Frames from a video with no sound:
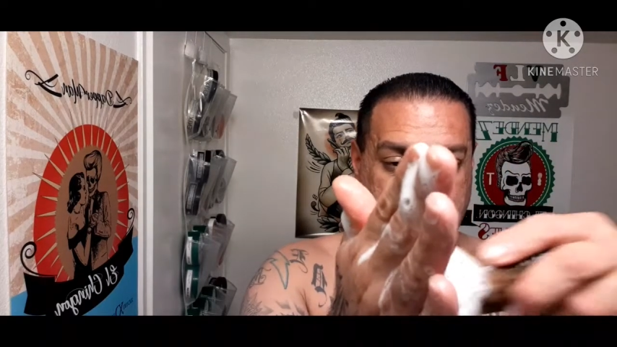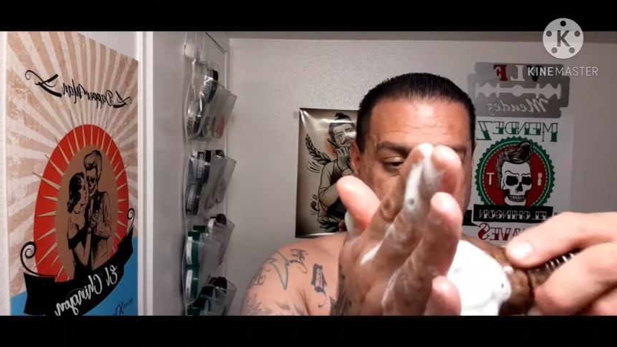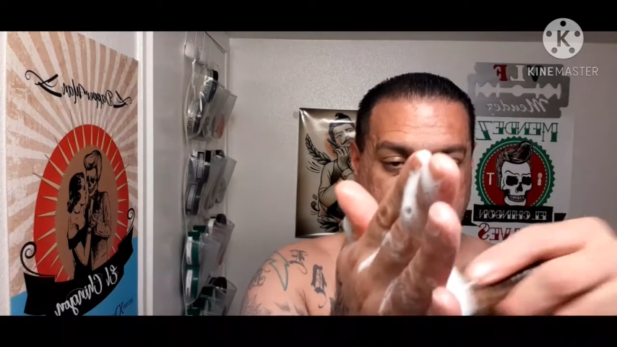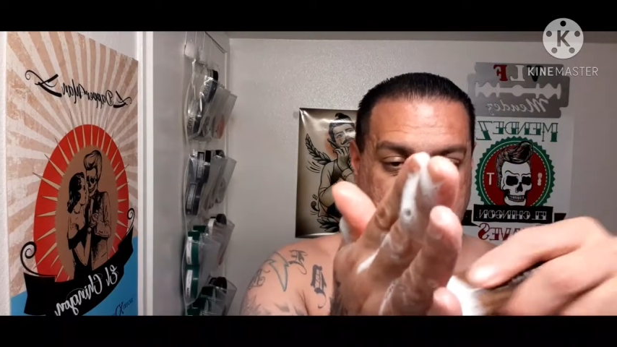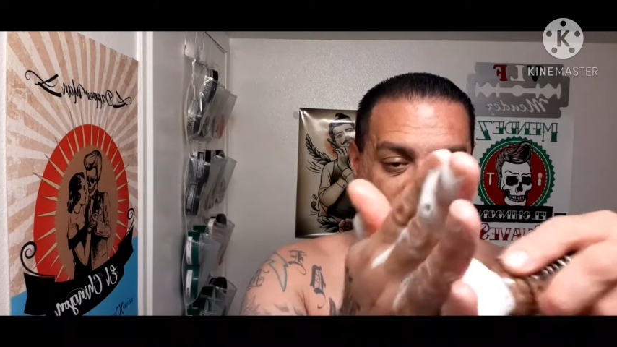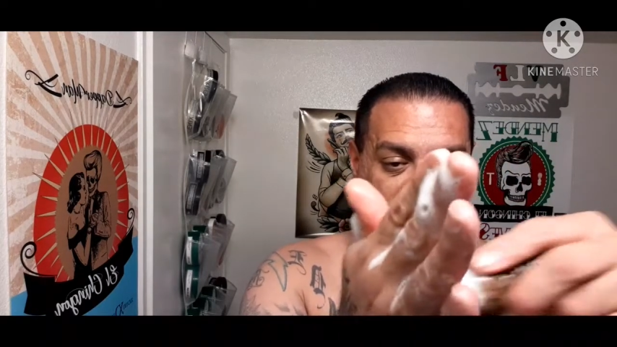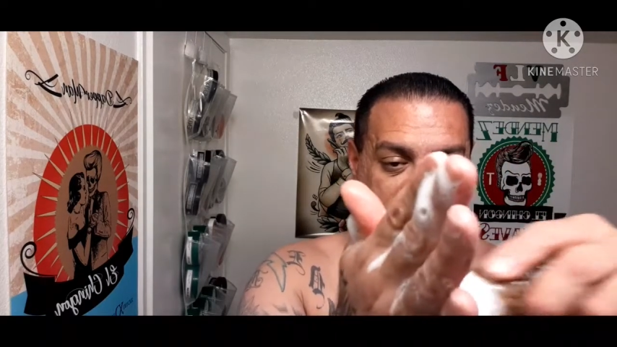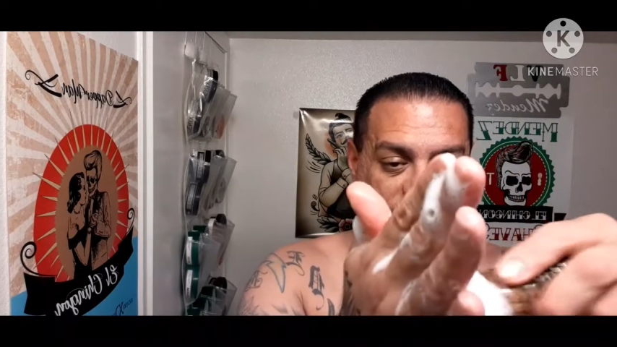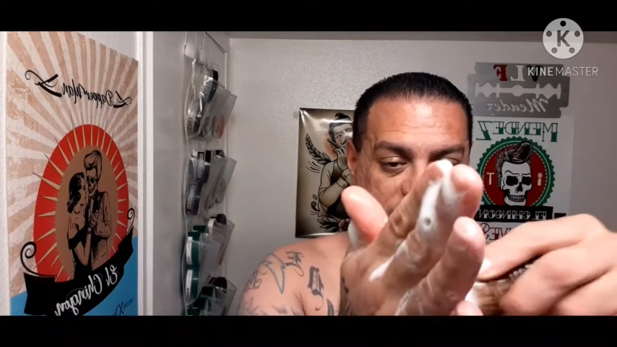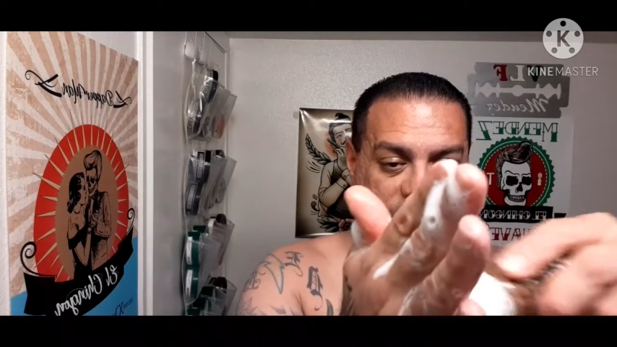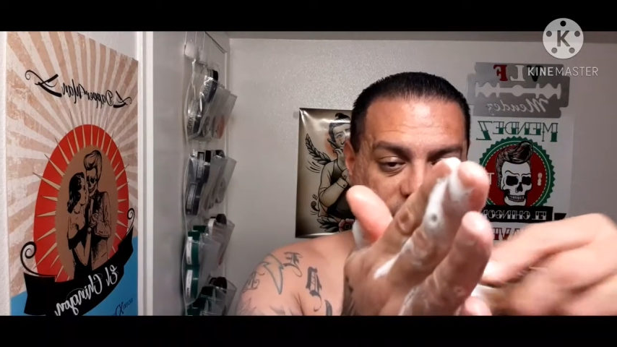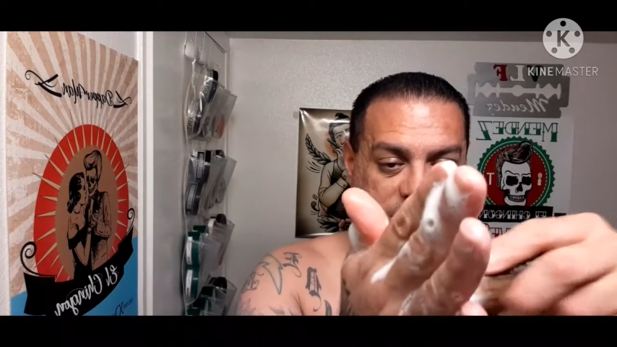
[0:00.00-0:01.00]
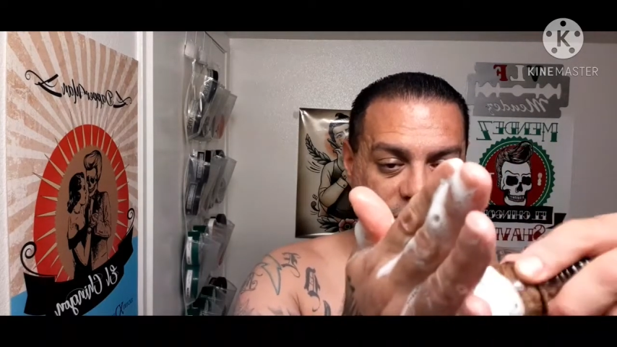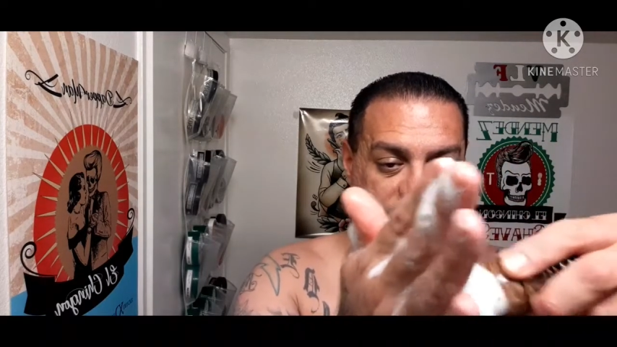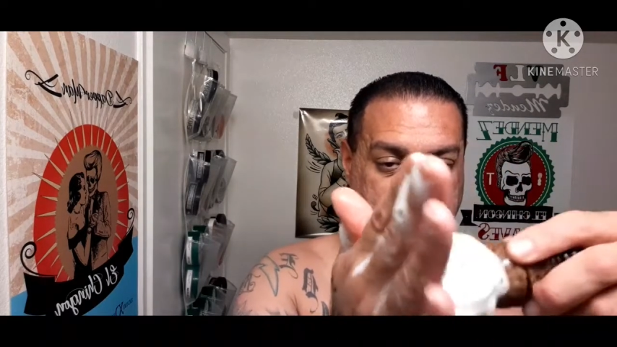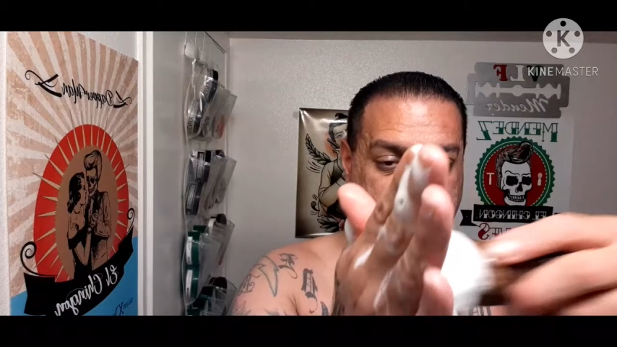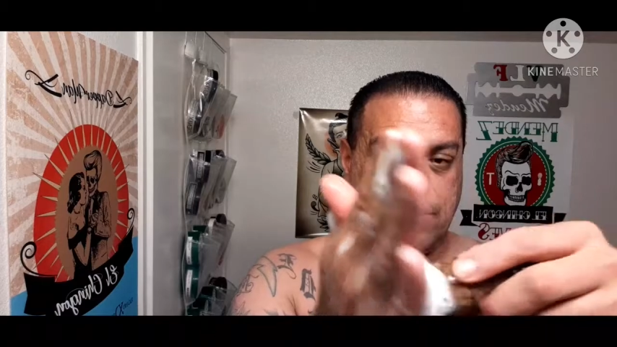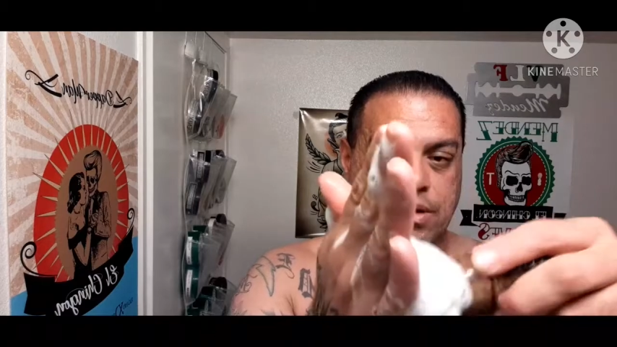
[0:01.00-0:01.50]
see all the grime come
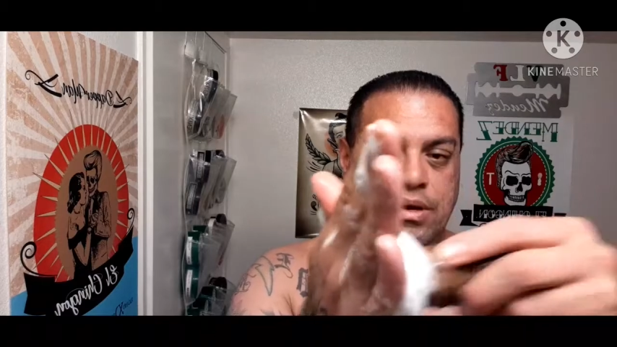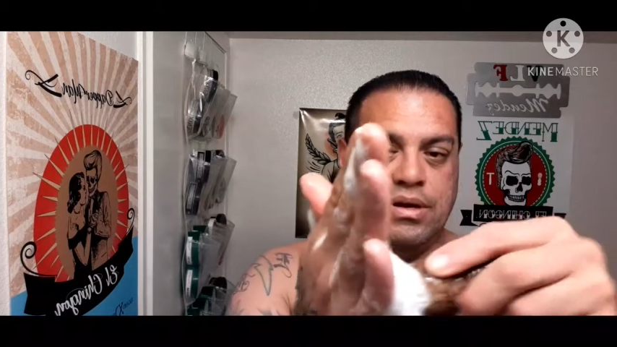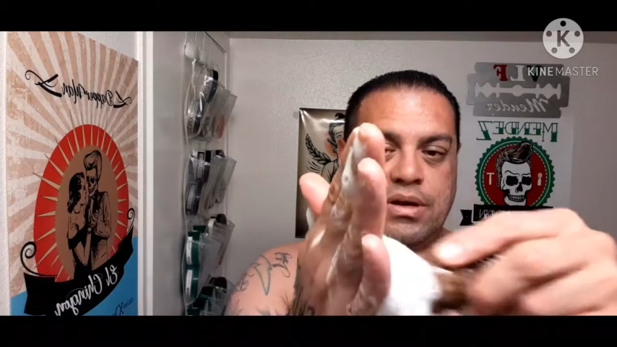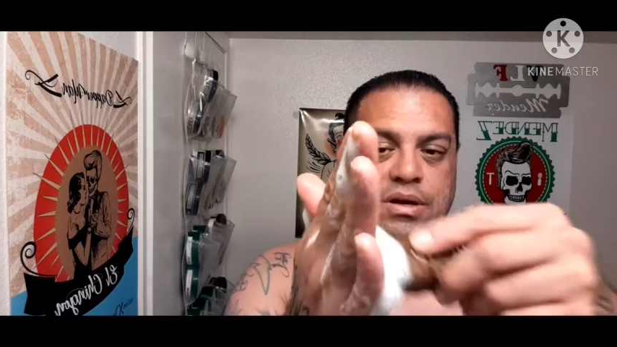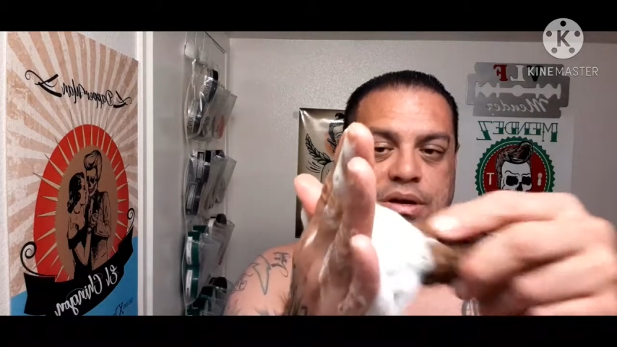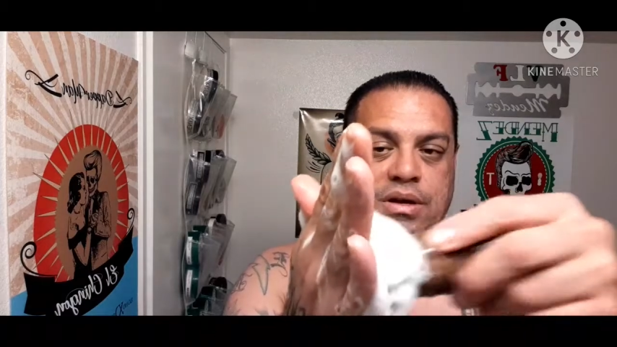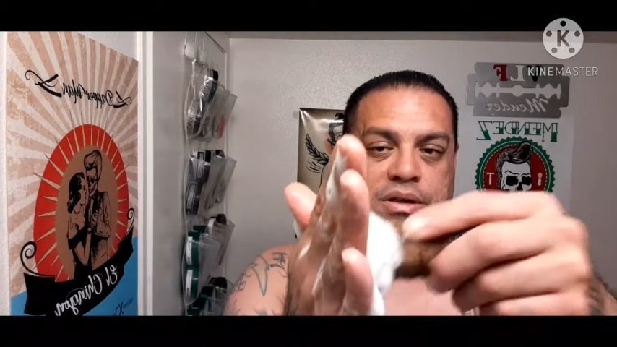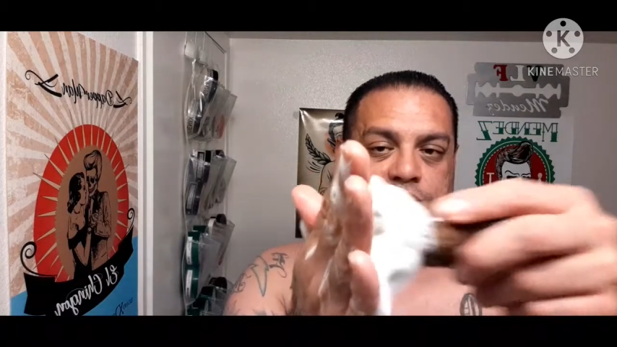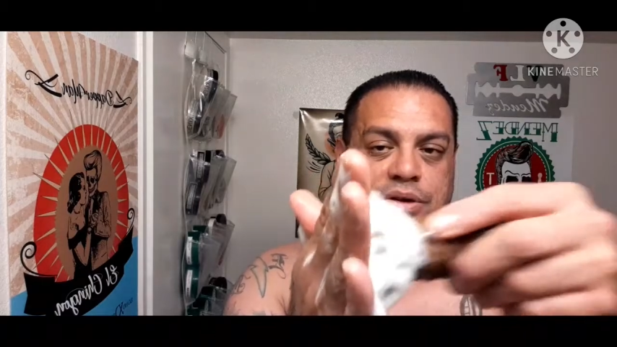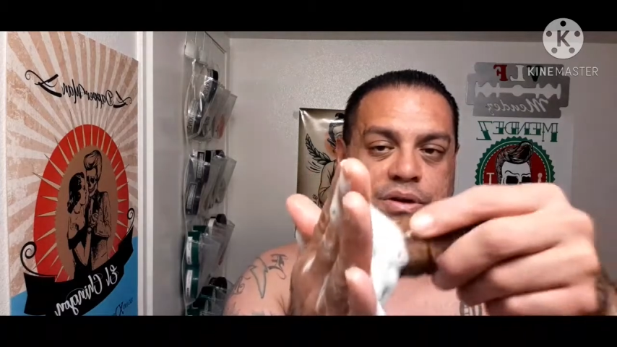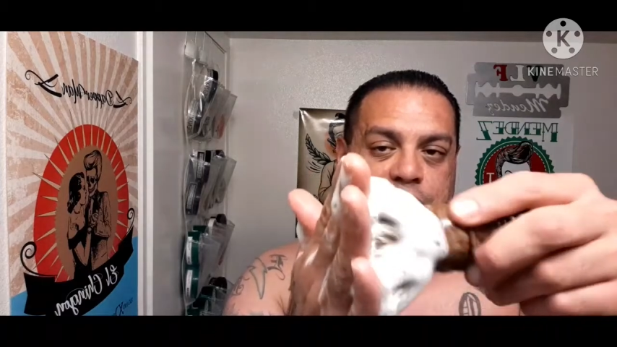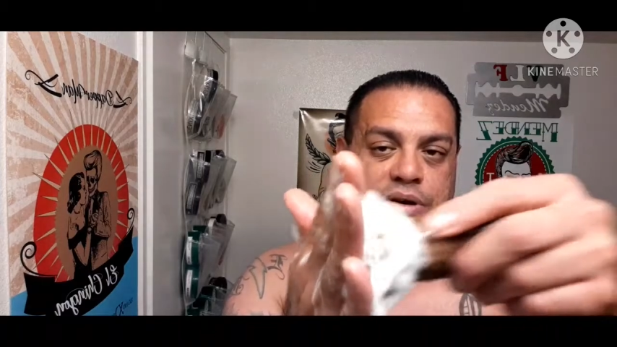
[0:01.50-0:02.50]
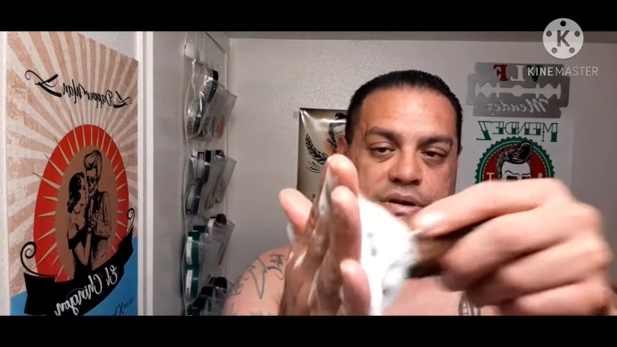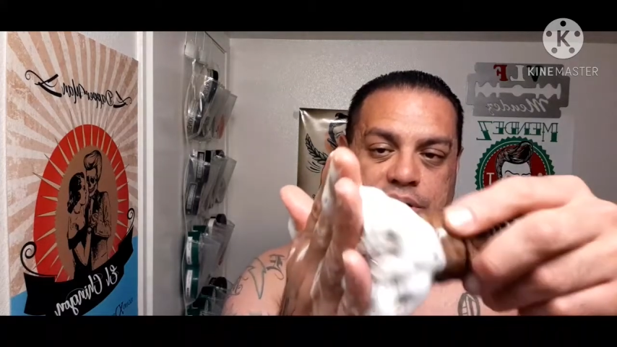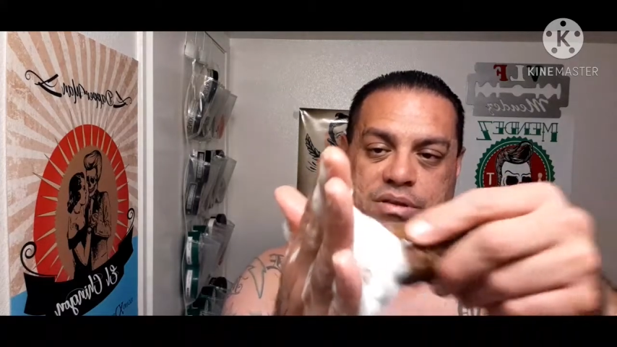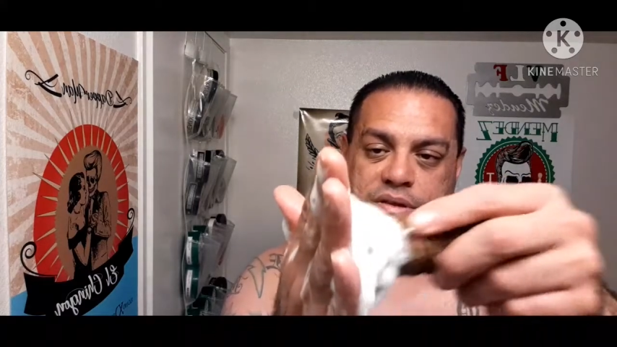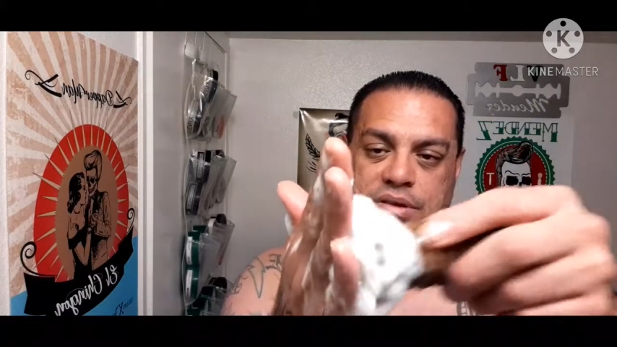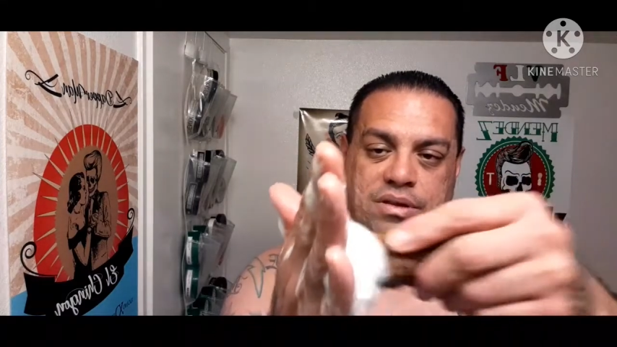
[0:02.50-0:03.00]
out. Dirt, and
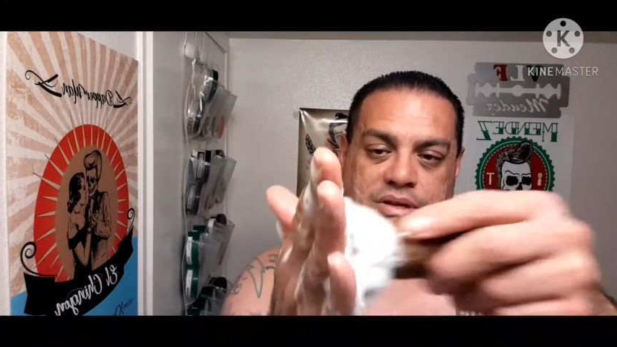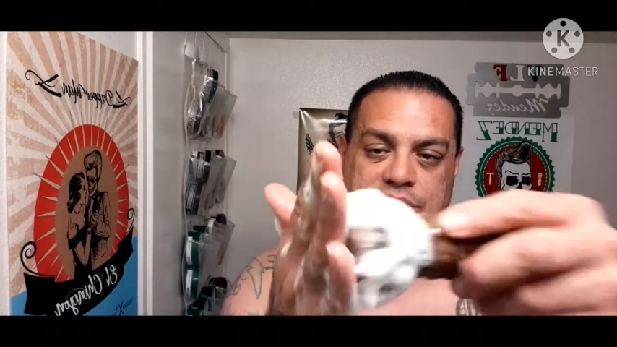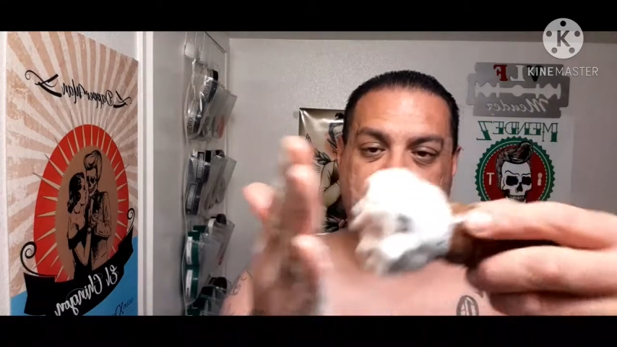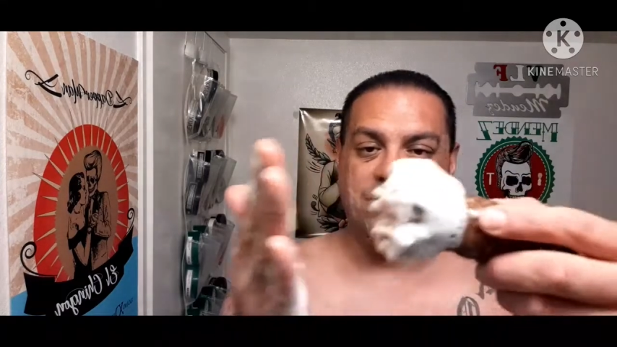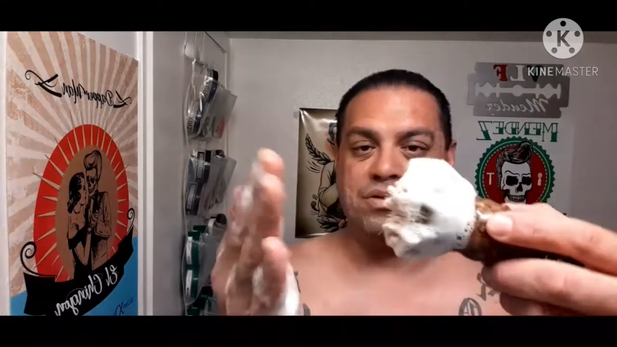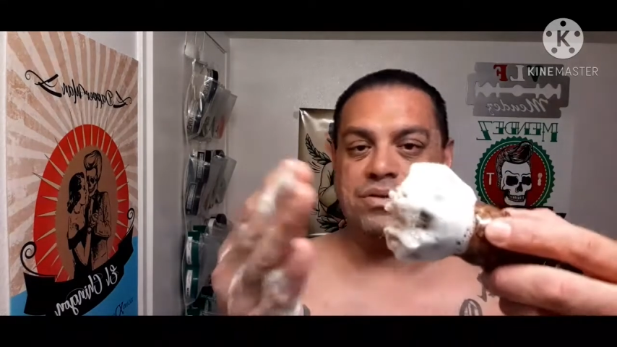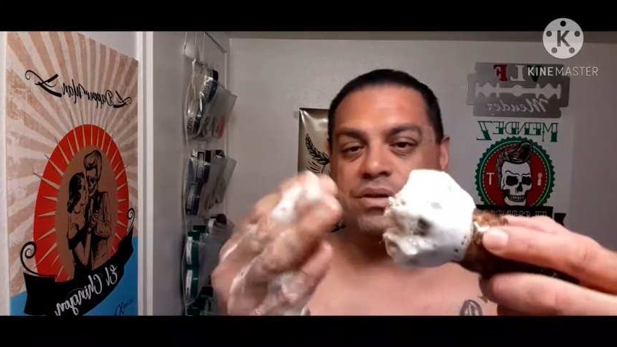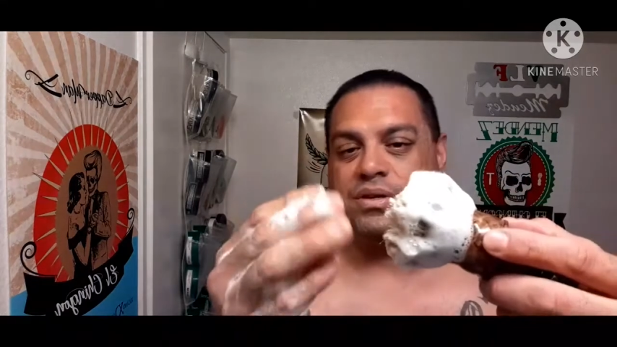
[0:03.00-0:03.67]
it's gross.